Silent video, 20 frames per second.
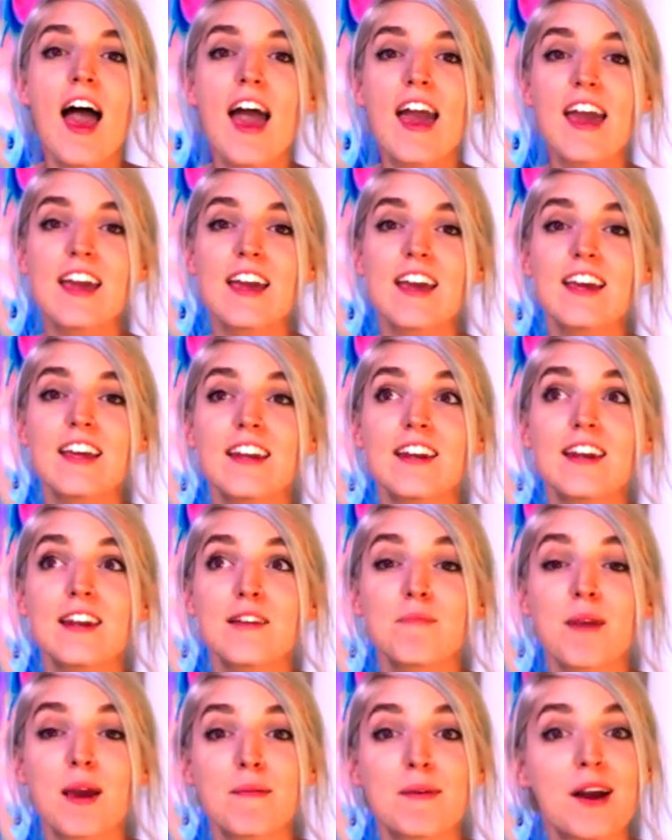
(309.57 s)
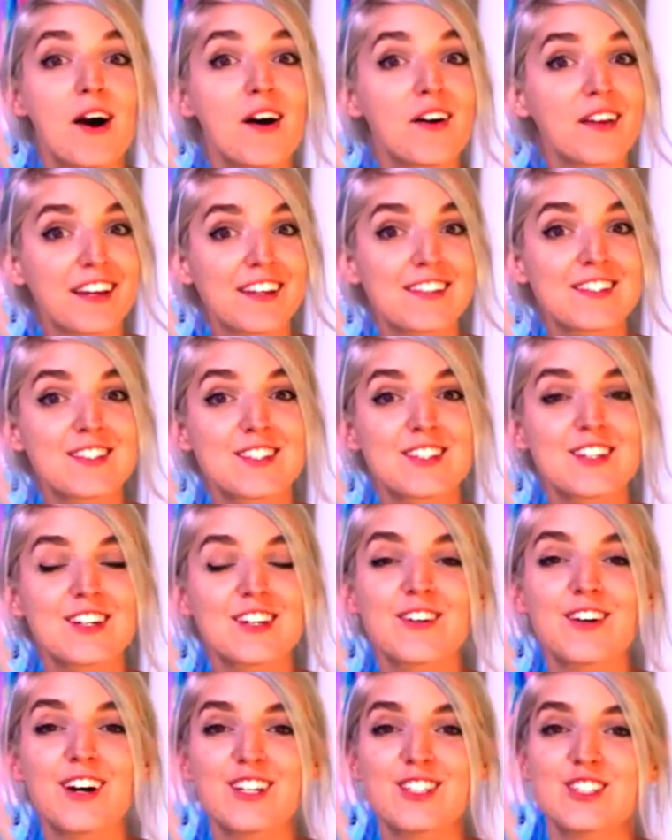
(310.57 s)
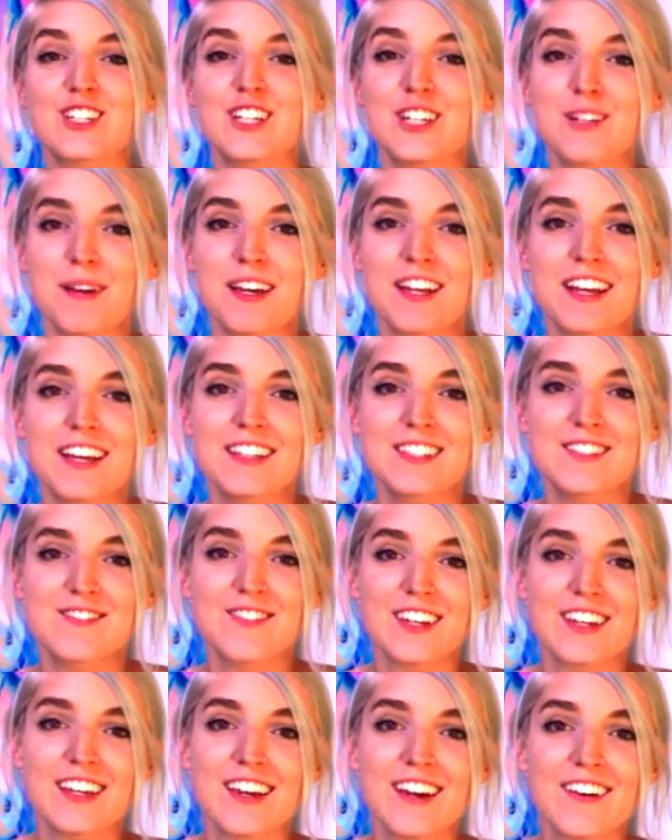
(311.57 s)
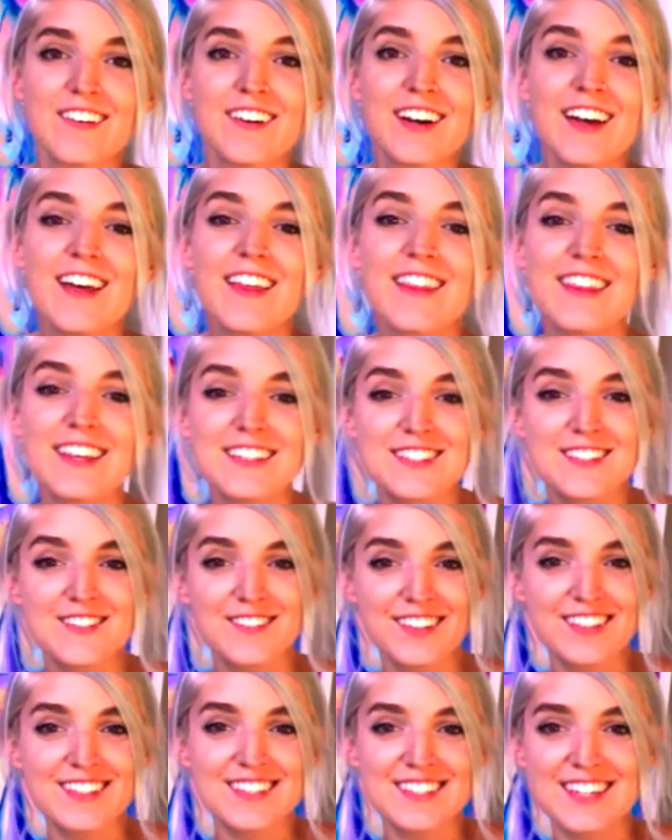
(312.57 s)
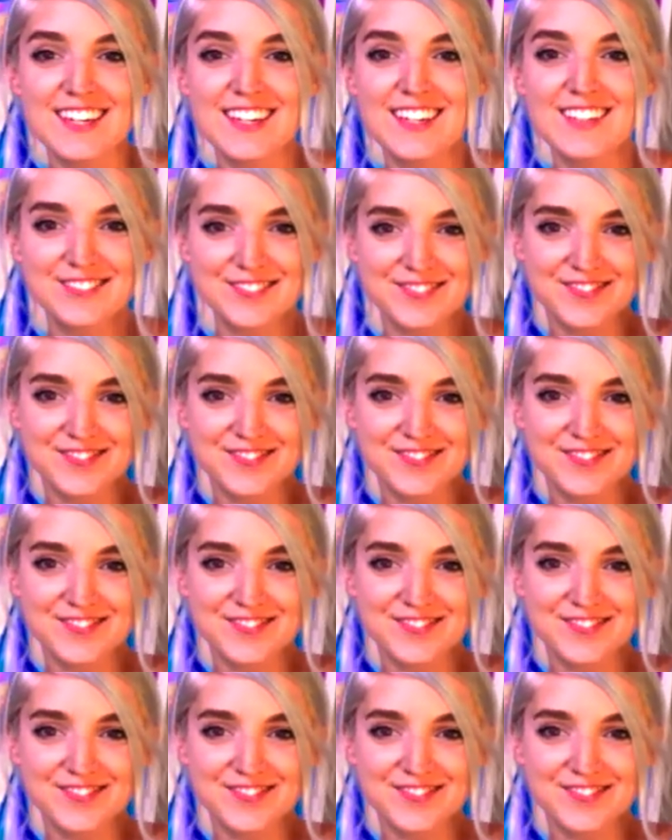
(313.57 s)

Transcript: and maybe I'll answer your question in my next video. Thanks for listening.